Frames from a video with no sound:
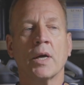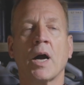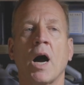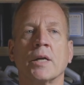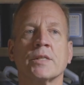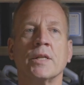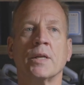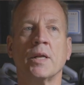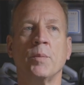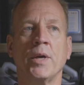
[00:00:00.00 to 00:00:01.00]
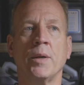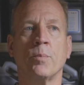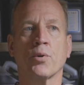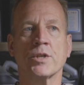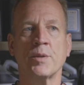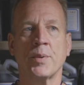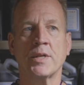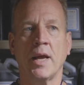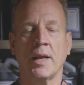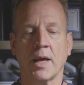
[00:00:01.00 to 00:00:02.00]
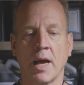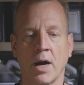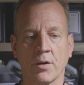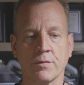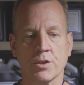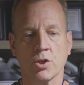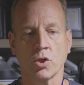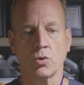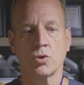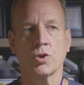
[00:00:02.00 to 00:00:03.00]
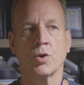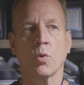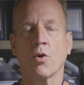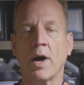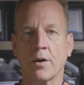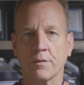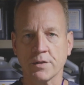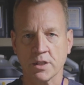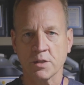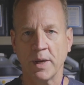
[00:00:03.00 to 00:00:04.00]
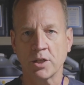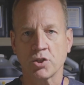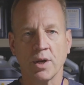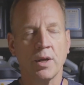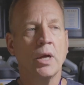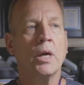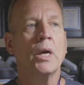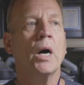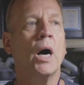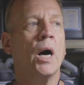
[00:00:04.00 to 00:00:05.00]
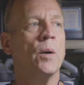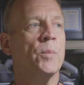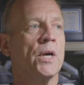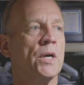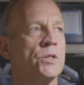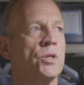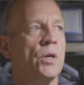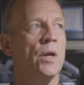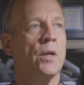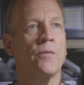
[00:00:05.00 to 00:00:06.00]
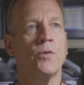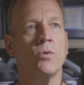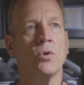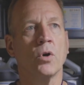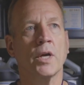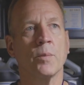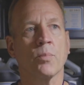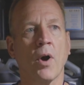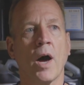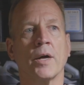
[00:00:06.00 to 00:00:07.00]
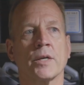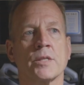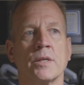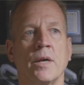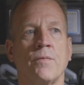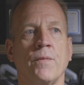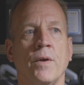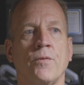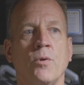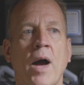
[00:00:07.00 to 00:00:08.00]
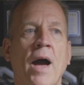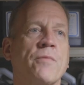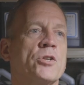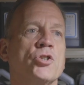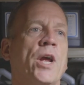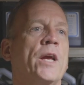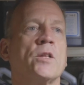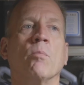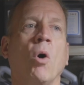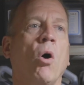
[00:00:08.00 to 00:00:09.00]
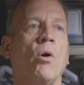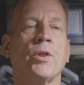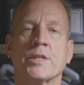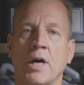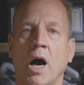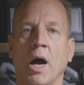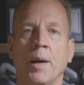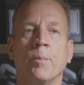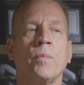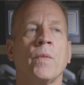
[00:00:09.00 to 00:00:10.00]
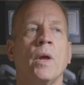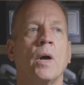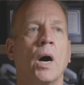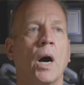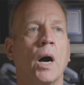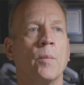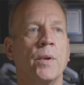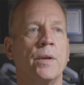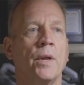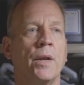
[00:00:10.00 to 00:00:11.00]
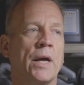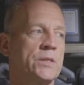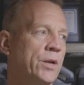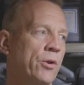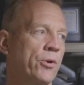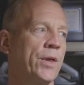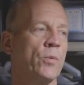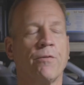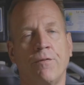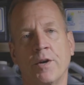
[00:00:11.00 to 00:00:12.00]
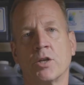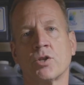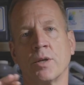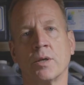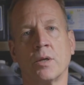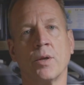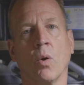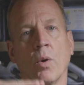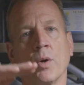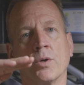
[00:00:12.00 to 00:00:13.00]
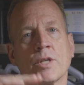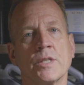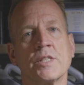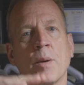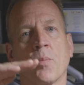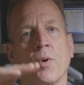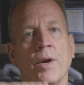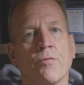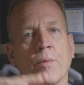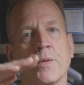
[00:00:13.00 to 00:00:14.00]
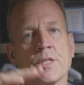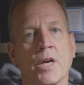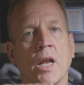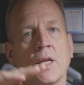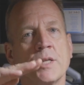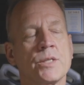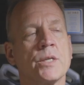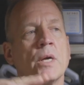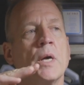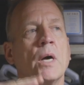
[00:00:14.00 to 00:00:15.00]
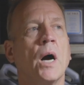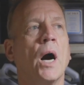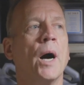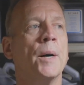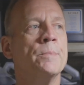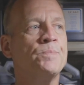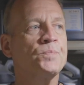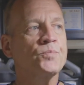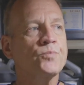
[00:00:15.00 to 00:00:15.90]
constantly be precipitating out of solution or out of suspension. Because if you look at products, if you have to shake them all the time, and that's another thing with fish, the oils can separate from the solids. Um,